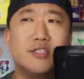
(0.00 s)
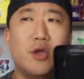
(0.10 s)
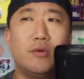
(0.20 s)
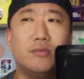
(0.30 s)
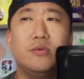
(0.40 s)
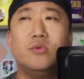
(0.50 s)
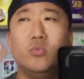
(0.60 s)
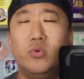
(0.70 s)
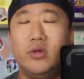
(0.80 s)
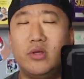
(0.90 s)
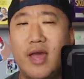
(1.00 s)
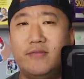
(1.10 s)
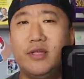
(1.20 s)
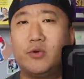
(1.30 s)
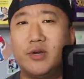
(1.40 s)
So we
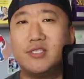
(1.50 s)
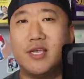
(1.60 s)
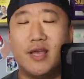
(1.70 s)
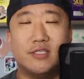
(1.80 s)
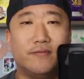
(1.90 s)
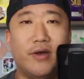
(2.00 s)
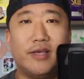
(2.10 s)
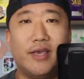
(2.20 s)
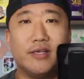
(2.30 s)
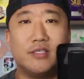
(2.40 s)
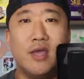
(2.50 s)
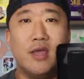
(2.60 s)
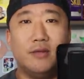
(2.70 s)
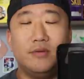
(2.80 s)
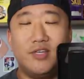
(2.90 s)
heavily criticized the Vikings
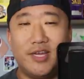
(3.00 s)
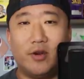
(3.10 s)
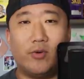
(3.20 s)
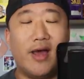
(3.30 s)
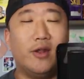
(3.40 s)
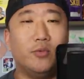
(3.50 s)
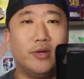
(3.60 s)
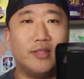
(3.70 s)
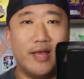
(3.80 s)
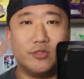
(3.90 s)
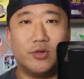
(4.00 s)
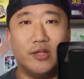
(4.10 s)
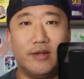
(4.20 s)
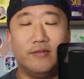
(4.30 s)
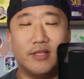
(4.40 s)
dicking around with Ezra
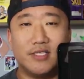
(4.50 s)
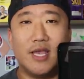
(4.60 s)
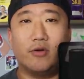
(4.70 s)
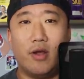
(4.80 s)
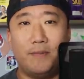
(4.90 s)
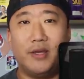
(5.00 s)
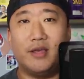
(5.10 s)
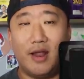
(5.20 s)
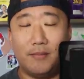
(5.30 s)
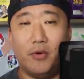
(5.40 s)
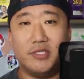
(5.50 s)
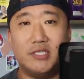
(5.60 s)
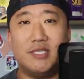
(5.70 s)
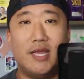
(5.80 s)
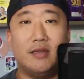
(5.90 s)
Cleveland, the second-round pick out of
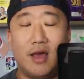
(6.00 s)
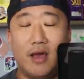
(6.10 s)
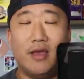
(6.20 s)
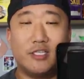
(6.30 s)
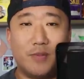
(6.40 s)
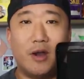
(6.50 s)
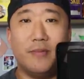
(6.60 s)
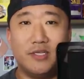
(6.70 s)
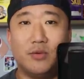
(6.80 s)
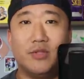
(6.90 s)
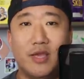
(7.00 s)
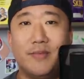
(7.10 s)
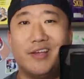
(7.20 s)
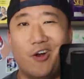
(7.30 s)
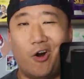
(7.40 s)
Boise State, experimenting with him
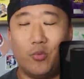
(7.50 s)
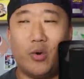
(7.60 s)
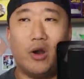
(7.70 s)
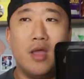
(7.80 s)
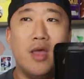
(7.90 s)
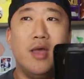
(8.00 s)
at guard, where